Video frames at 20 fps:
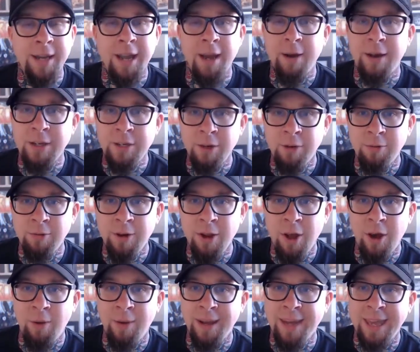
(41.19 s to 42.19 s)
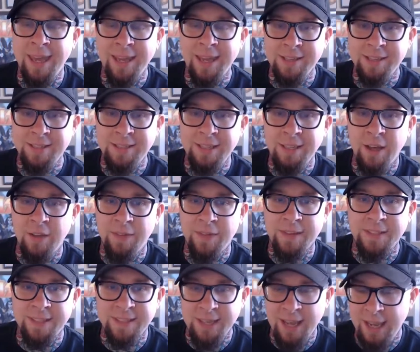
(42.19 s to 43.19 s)
Now I don't know, I can't see on the
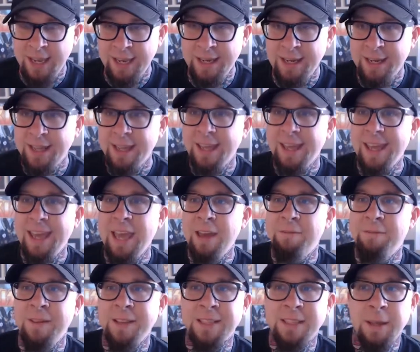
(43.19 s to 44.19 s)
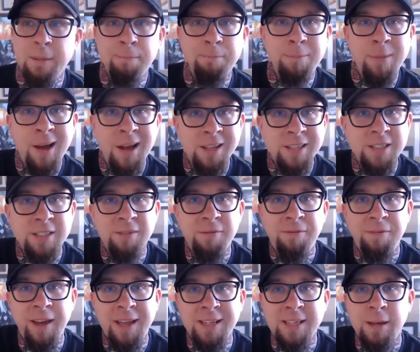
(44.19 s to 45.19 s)
site if it's
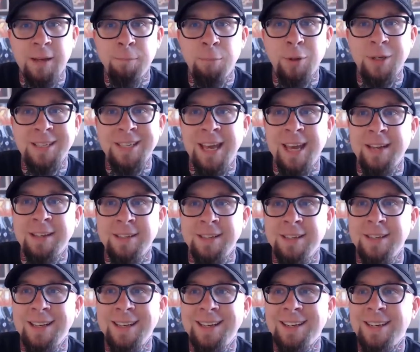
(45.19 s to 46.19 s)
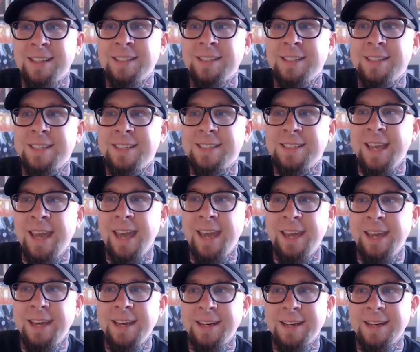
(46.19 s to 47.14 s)
MOSFET protected. Doesn't say